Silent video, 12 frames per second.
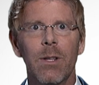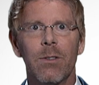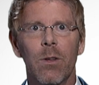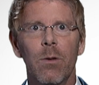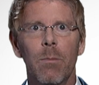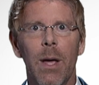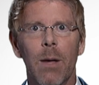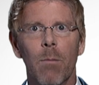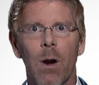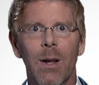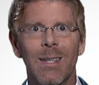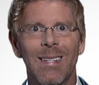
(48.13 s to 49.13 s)
soon make
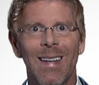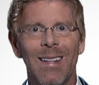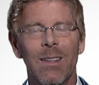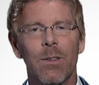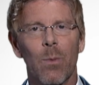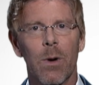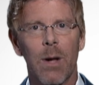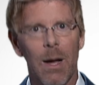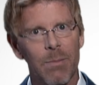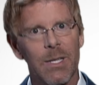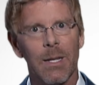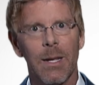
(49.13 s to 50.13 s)
Marcus Daly's work
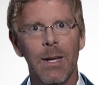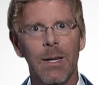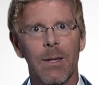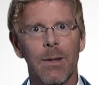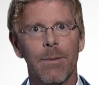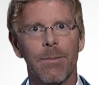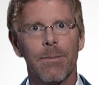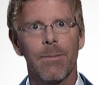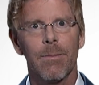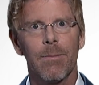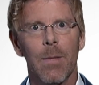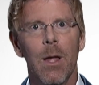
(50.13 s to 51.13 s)
obsolete?
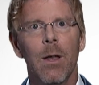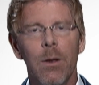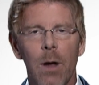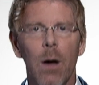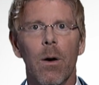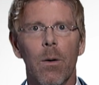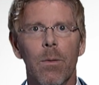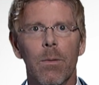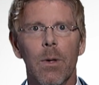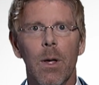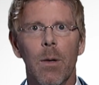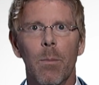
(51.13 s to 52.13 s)
No,
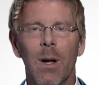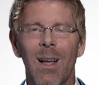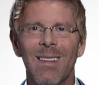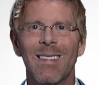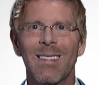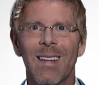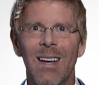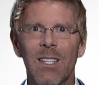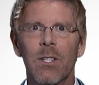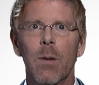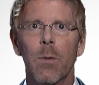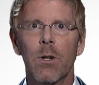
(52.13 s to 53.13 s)
because his
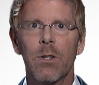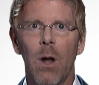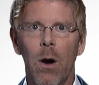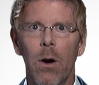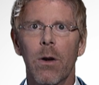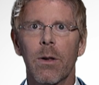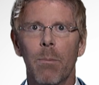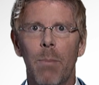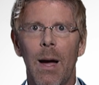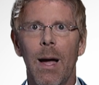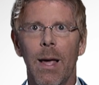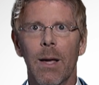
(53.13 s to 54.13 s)
customers aren't
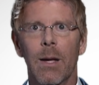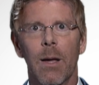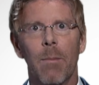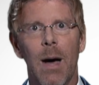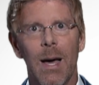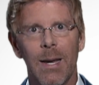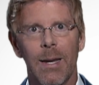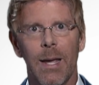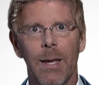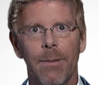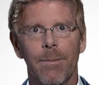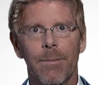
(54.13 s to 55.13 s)
buying a
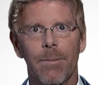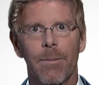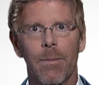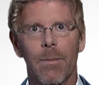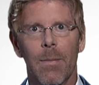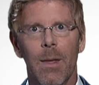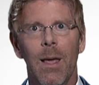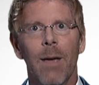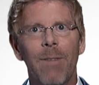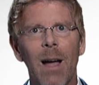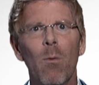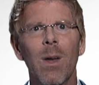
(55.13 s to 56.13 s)
commodity.
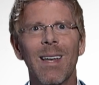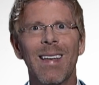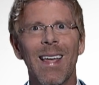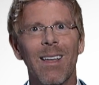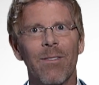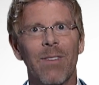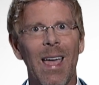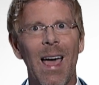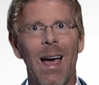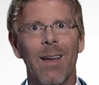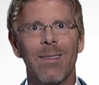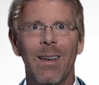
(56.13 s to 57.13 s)
If I want a tank of
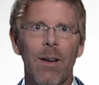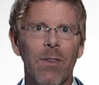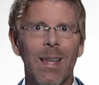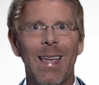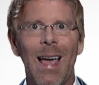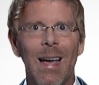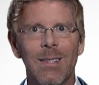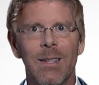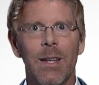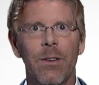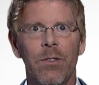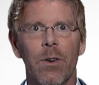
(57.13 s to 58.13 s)
gas and every gas
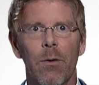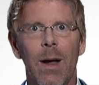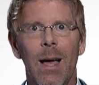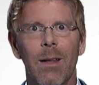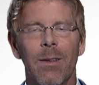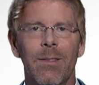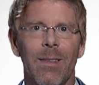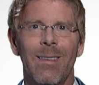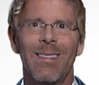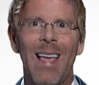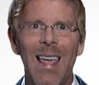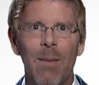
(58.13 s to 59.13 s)
station around is the
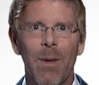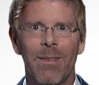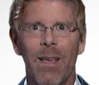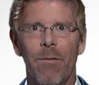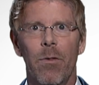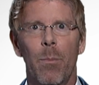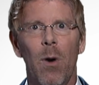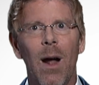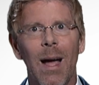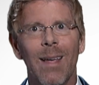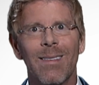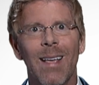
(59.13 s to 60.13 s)
same except for
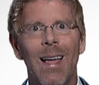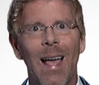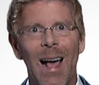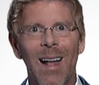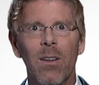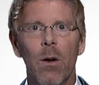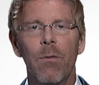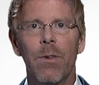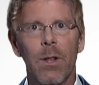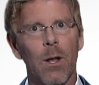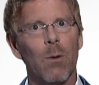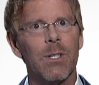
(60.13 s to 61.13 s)
price, I'll go
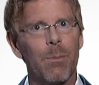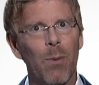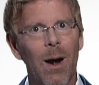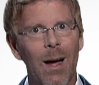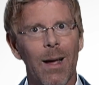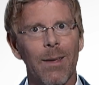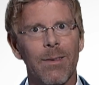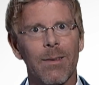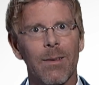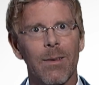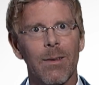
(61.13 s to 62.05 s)
for the lowest price.